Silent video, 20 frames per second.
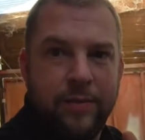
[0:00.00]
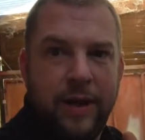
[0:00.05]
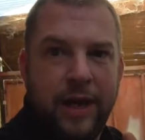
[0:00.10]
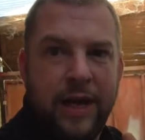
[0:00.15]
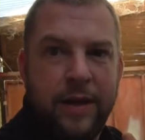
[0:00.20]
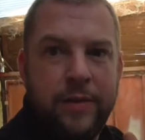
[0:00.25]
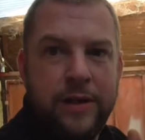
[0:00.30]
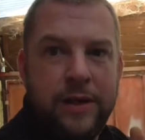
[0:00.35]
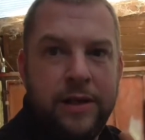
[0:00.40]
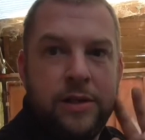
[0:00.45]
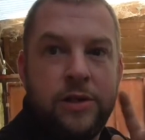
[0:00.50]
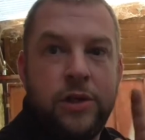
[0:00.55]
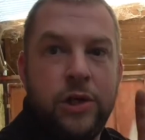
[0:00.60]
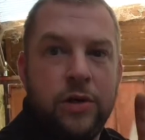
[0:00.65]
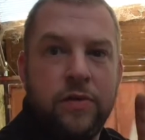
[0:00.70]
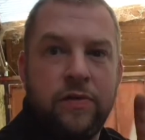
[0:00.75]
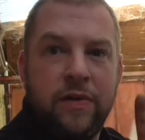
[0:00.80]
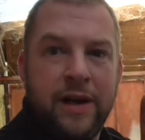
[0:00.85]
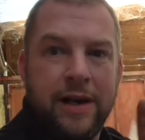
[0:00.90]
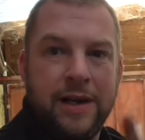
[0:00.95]
maybe
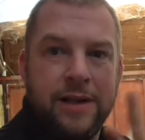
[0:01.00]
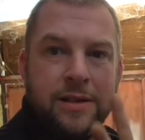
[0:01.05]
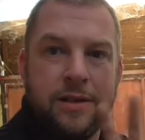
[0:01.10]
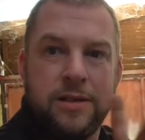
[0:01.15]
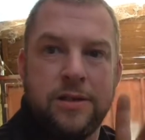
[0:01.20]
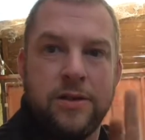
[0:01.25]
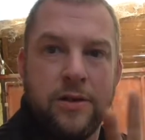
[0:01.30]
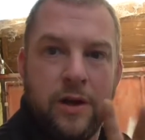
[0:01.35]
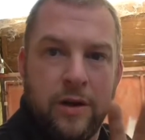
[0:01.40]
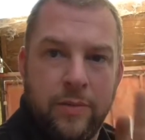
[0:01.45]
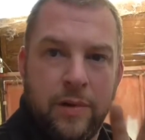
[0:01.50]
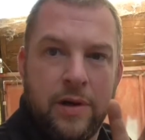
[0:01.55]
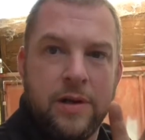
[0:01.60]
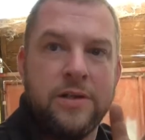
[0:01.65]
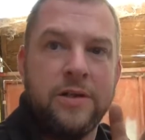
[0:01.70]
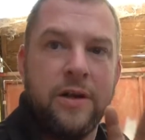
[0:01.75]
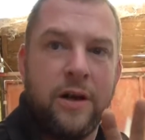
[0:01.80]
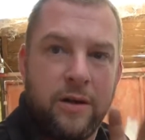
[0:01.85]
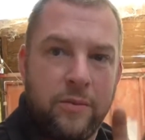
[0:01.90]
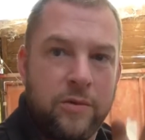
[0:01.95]
two fans side by
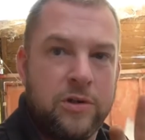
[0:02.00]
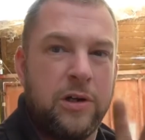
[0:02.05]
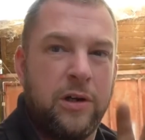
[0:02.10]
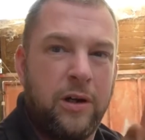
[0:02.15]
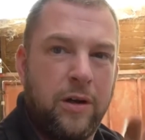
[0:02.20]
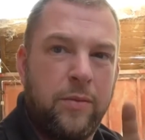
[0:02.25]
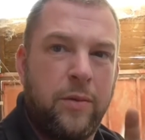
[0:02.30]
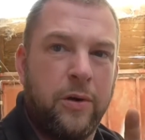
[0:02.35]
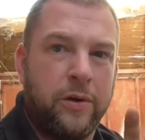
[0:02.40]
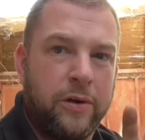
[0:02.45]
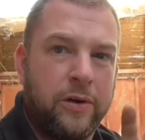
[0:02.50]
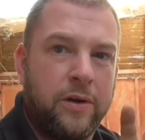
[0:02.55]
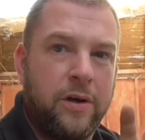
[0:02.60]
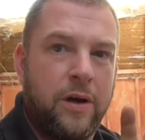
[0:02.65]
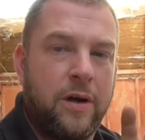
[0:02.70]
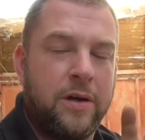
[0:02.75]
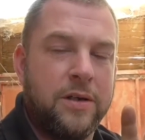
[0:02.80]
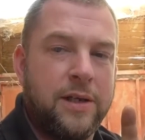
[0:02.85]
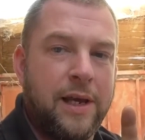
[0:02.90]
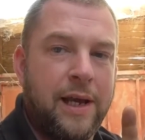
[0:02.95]
side, which a lot of modern
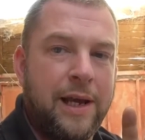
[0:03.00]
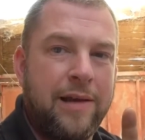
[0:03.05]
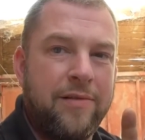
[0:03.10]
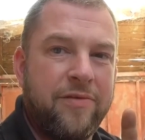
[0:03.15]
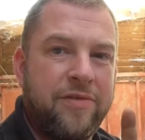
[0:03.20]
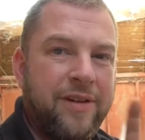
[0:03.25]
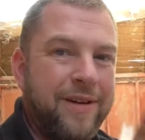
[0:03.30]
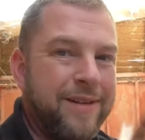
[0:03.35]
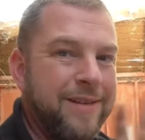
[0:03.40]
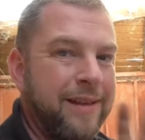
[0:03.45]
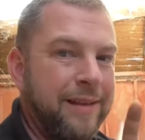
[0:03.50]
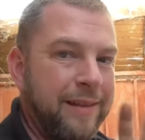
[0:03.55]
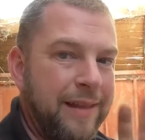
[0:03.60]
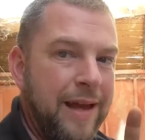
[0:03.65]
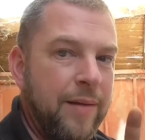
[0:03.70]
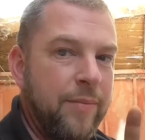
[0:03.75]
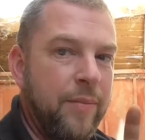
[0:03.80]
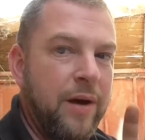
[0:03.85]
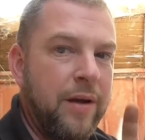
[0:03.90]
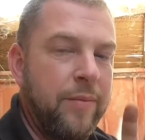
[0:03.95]
cars have, I think
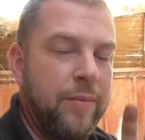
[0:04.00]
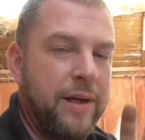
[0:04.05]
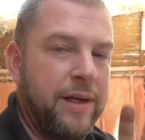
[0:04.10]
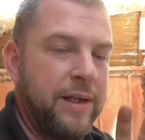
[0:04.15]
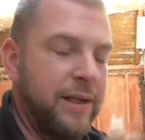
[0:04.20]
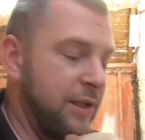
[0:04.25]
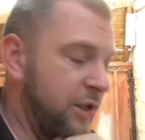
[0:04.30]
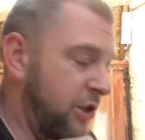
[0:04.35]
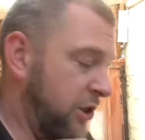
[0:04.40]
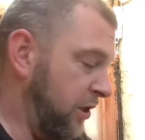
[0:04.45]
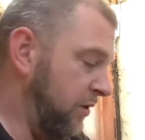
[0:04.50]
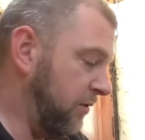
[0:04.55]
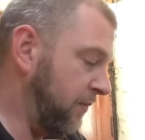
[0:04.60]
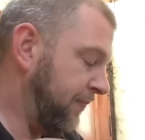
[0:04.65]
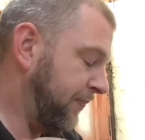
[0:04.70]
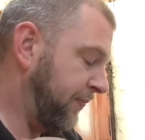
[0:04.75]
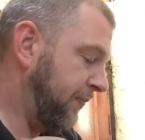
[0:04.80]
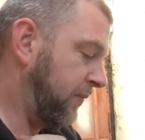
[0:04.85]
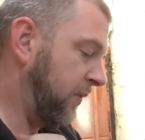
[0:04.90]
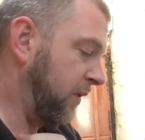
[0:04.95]
that might be an issue.
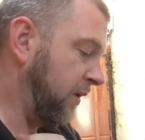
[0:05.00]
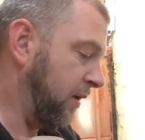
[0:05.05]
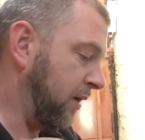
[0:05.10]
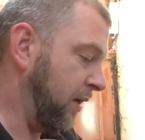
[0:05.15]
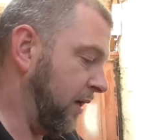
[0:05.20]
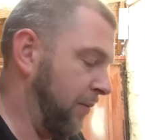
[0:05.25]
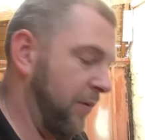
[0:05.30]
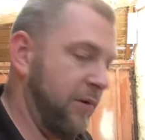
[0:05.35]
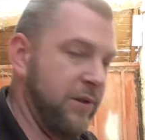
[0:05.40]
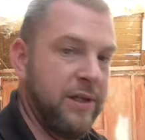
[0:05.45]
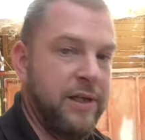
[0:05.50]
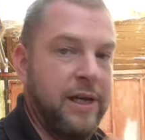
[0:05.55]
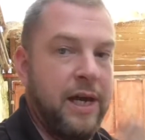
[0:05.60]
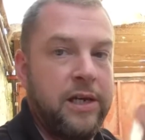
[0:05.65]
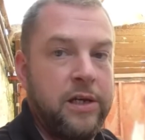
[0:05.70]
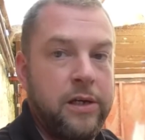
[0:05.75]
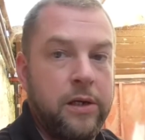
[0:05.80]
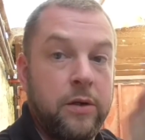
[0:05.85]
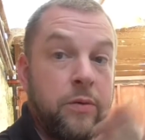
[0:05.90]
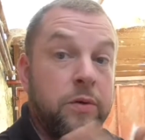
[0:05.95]
Because
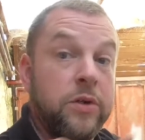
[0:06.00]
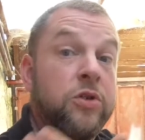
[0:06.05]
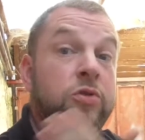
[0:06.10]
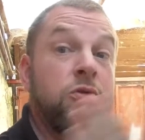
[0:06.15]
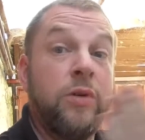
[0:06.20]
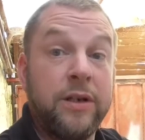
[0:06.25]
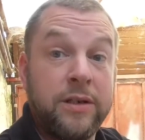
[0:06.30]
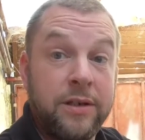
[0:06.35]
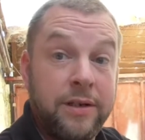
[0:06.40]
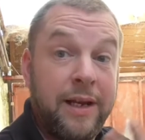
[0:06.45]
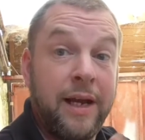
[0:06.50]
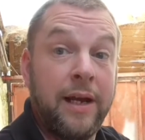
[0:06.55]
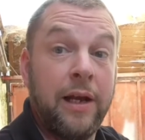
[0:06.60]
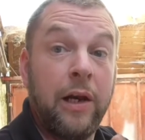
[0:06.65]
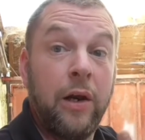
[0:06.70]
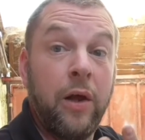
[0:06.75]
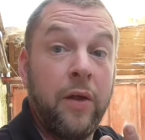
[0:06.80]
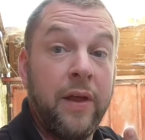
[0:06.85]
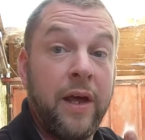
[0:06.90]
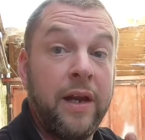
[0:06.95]
again, you're going to restrict a
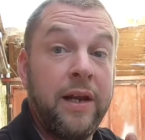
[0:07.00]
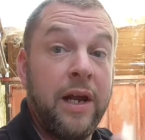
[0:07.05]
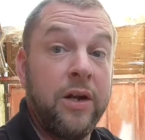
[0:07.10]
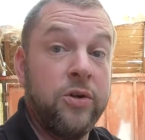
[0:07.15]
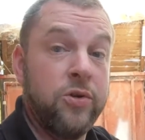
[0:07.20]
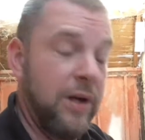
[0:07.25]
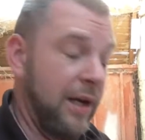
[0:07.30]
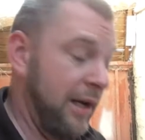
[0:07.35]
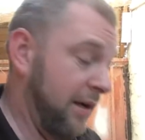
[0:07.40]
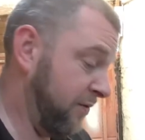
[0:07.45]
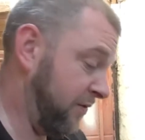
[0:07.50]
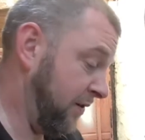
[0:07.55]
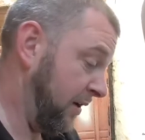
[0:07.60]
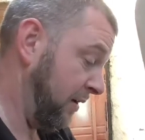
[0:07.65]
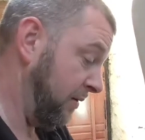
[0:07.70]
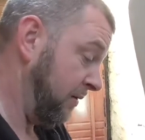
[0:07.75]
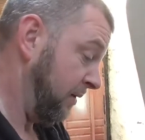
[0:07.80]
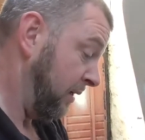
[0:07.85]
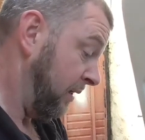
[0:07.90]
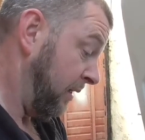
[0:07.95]
lot of that natural
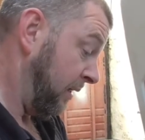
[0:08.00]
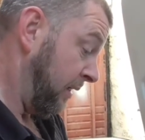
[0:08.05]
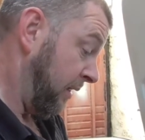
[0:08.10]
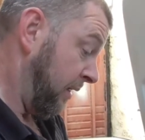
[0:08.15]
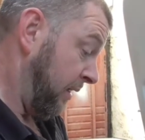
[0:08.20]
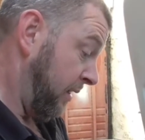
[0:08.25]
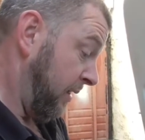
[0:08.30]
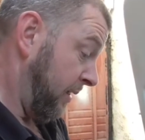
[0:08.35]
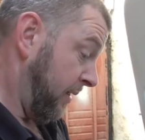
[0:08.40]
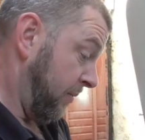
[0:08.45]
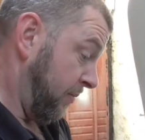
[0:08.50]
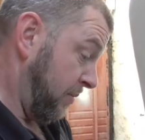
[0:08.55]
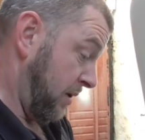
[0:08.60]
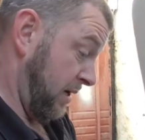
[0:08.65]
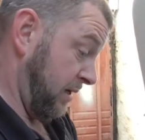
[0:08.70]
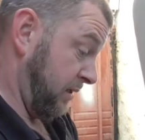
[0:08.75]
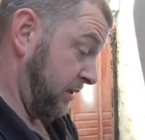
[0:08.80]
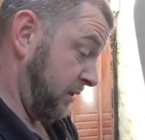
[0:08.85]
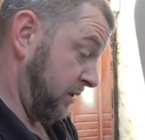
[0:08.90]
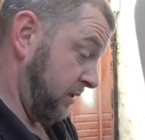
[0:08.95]
airflow.
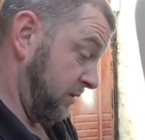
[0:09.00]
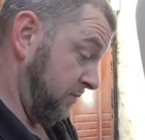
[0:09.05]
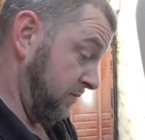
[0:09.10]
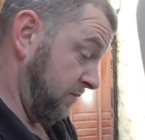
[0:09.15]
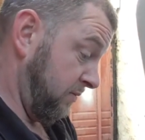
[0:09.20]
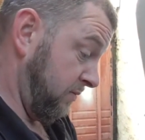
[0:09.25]
But